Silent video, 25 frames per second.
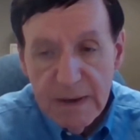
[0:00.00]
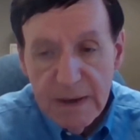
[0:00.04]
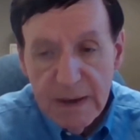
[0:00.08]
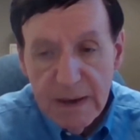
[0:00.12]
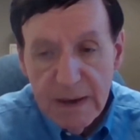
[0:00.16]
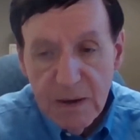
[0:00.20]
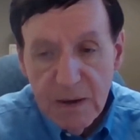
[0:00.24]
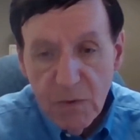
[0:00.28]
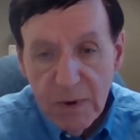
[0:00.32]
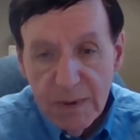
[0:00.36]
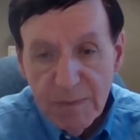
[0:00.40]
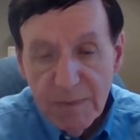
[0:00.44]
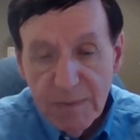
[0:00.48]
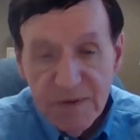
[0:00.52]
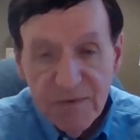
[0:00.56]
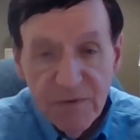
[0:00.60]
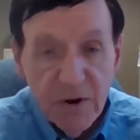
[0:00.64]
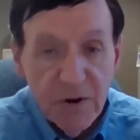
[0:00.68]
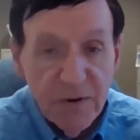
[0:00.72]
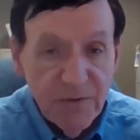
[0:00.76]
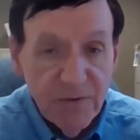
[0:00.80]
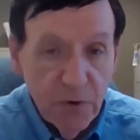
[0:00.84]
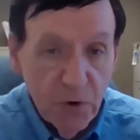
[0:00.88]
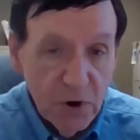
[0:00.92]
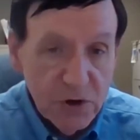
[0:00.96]
we've been
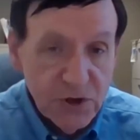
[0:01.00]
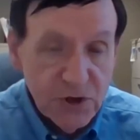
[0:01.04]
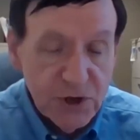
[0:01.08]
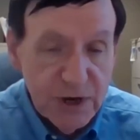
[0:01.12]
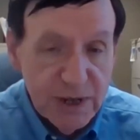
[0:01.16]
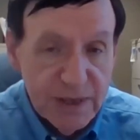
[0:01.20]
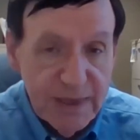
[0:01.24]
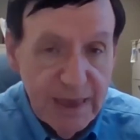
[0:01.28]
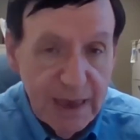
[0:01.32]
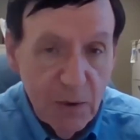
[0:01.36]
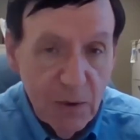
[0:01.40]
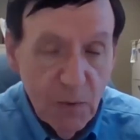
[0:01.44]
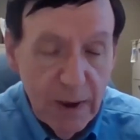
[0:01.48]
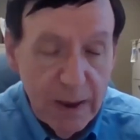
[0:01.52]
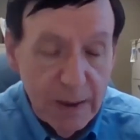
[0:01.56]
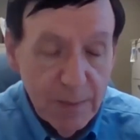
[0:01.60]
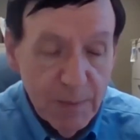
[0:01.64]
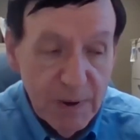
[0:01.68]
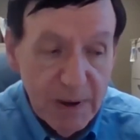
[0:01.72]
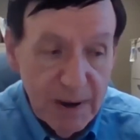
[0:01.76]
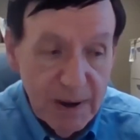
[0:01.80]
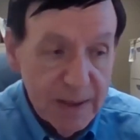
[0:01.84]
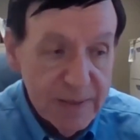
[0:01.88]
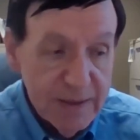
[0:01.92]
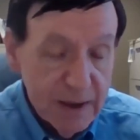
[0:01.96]
very fortunate that way.
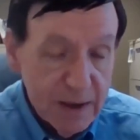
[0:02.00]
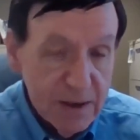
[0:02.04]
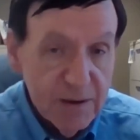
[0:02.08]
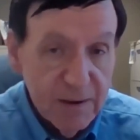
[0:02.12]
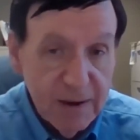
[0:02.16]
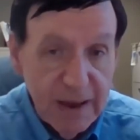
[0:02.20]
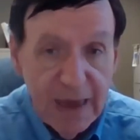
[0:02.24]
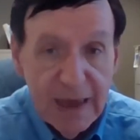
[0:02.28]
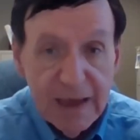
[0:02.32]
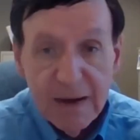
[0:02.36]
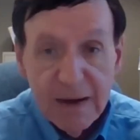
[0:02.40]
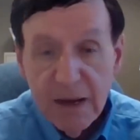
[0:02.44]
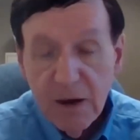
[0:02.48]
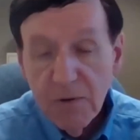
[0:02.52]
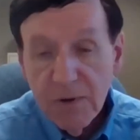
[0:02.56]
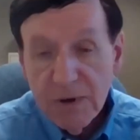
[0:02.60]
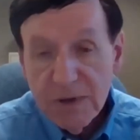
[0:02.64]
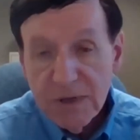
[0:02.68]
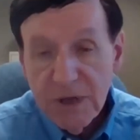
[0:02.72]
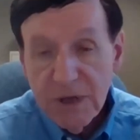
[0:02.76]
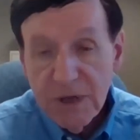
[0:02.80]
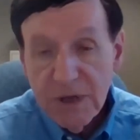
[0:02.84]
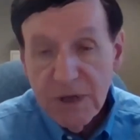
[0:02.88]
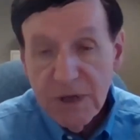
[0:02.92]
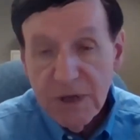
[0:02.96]
But on the other hand, here
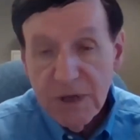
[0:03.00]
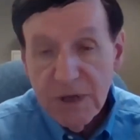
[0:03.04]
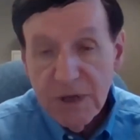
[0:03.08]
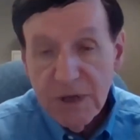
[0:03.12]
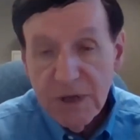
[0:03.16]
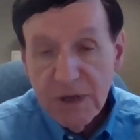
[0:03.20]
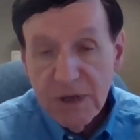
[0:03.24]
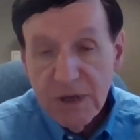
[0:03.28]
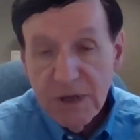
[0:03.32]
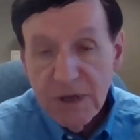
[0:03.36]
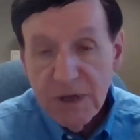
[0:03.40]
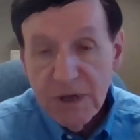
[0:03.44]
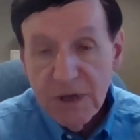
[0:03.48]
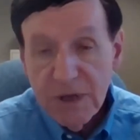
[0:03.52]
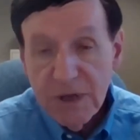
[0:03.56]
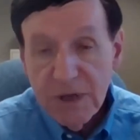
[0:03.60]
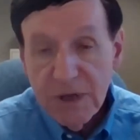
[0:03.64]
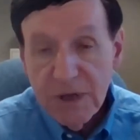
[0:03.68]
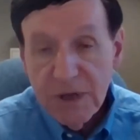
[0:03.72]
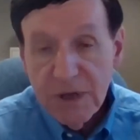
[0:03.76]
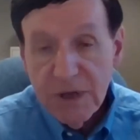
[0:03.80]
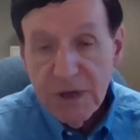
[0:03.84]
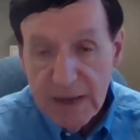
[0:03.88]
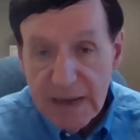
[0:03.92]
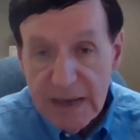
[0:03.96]
in
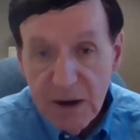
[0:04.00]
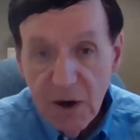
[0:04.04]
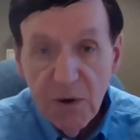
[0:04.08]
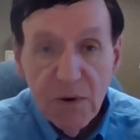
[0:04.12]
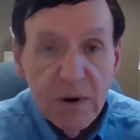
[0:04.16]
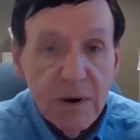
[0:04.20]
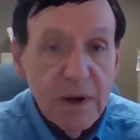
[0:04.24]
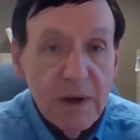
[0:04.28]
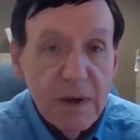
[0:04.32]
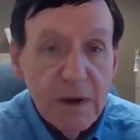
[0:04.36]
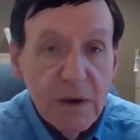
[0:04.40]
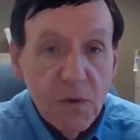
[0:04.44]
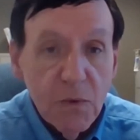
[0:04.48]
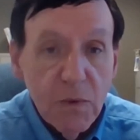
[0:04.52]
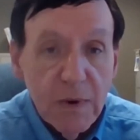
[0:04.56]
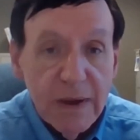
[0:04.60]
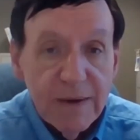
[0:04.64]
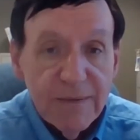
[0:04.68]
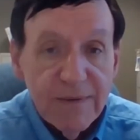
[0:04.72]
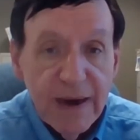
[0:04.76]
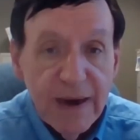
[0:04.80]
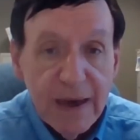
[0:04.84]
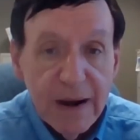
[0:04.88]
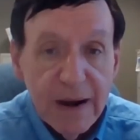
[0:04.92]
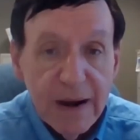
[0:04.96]
Toledo,
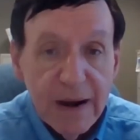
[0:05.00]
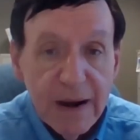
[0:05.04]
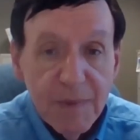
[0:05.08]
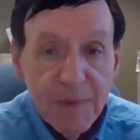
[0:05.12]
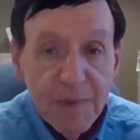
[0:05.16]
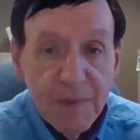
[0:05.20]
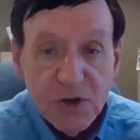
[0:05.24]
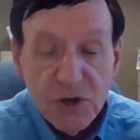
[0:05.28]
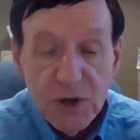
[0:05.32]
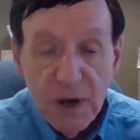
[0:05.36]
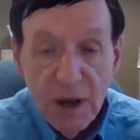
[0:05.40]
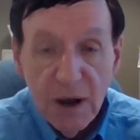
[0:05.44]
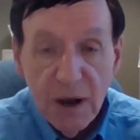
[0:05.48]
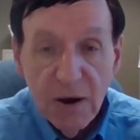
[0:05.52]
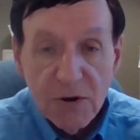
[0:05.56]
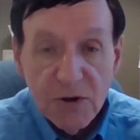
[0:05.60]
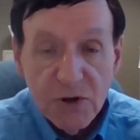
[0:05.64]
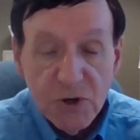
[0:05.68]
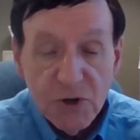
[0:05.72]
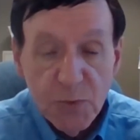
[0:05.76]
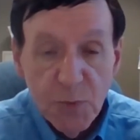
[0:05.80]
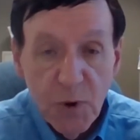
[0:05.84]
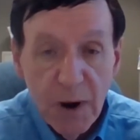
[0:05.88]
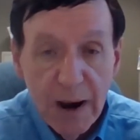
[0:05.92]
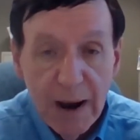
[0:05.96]
we've had a much
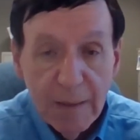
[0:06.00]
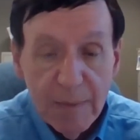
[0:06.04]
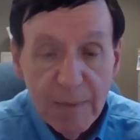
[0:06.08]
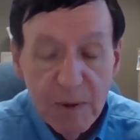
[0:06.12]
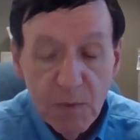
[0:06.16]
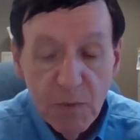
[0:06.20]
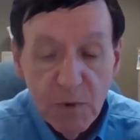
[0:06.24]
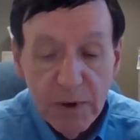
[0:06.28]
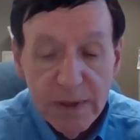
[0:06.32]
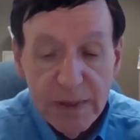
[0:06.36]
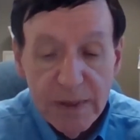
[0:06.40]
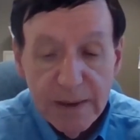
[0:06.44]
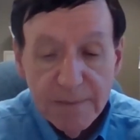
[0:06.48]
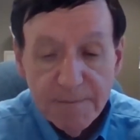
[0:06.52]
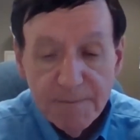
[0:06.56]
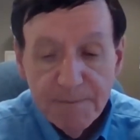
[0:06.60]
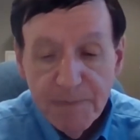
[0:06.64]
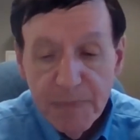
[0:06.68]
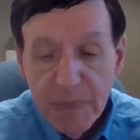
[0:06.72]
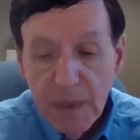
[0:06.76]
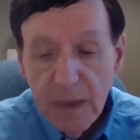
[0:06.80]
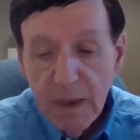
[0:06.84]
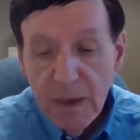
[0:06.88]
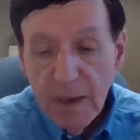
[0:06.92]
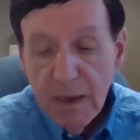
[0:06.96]
larger problem with it.
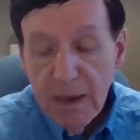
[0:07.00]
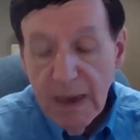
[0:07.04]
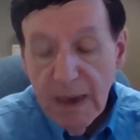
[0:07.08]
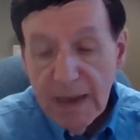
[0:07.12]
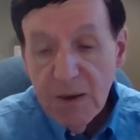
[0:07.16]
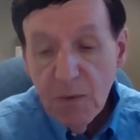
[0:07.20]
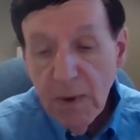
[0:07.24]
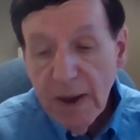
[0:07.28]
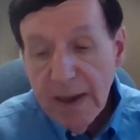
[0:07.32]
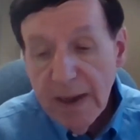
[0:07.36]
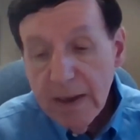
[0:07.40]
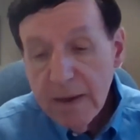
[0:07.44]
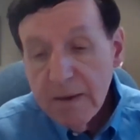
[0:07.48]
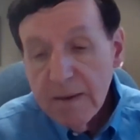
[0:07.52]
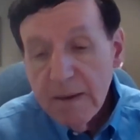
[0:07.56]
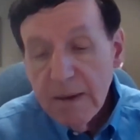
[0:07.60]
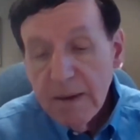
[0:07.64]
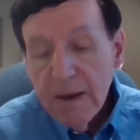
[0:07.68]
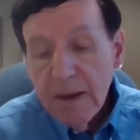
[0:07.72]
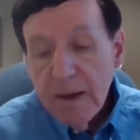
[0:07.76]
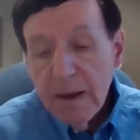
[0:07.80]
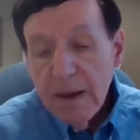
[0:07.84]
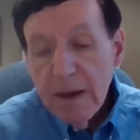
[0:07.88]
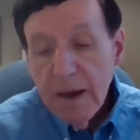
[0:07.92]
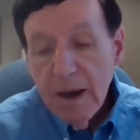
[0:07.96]
Anyway,
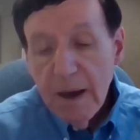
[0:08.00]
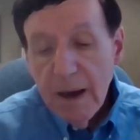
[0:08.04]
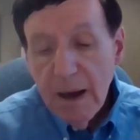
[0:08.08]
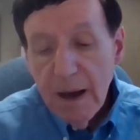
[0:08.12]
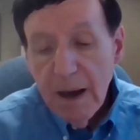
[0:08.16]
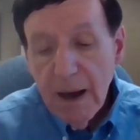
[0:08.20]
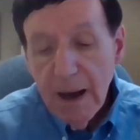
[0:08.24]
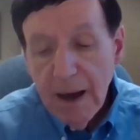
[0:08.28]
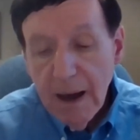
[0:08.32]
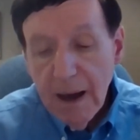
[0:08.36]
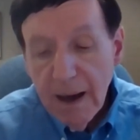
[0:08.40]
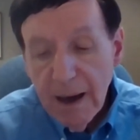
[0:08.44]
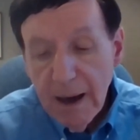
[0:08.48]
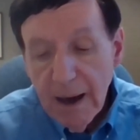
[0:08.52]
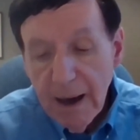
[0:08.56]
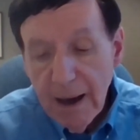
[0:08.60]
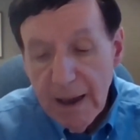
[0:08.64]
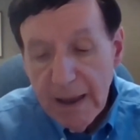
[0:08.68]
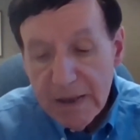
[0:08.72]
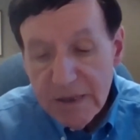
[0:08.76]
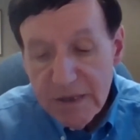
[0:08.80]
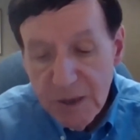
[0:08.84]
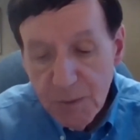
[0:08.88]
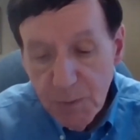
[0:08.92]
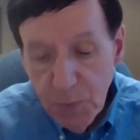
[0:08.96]
it's
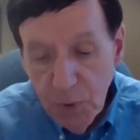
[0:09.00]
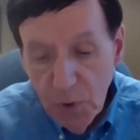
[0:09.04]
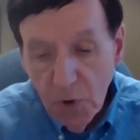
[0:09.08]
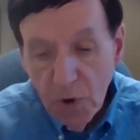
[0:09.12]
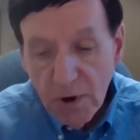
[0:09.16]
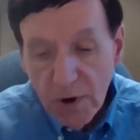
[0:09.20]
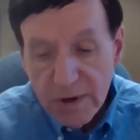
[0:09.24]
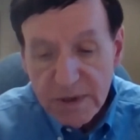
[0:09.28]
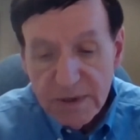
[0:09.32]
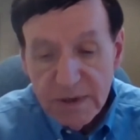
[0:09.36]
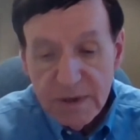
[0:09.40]
important